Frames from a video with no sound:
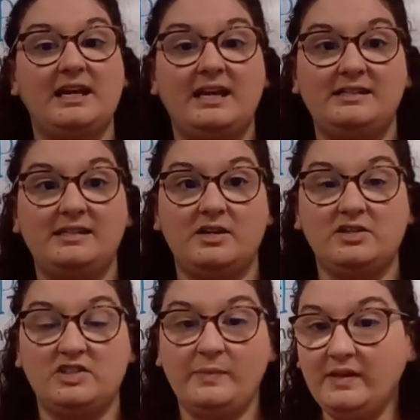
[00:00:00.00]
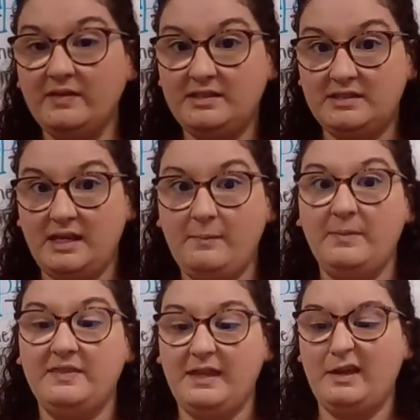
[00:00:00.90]
guys, they are spelled the
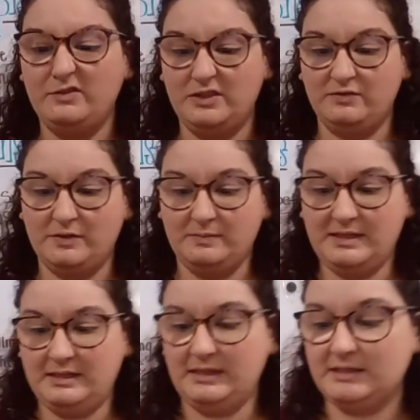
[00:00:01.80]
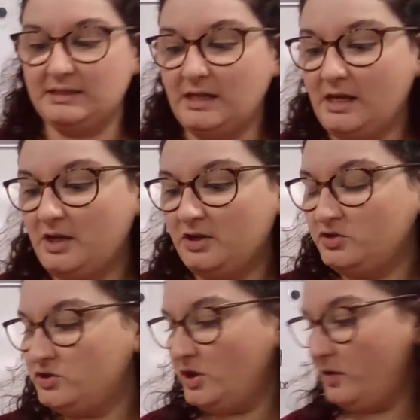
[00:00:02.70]
same, but they have different meanings.
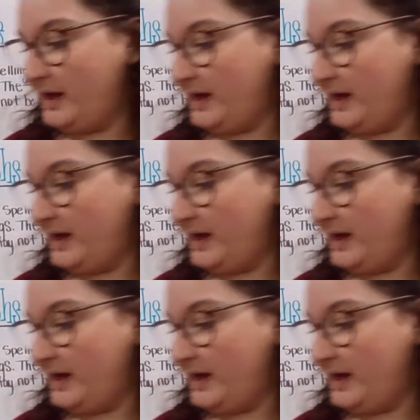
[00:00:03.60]
So